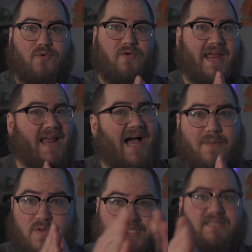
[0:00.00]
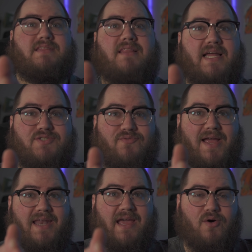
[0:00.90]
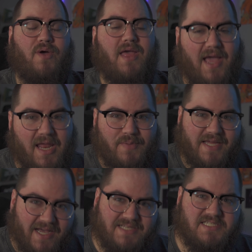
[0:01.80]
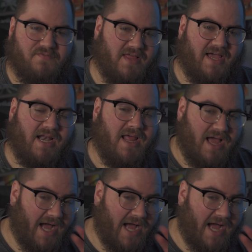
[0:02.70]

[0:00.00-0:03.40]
great. I'm using the lens right now, and because of that,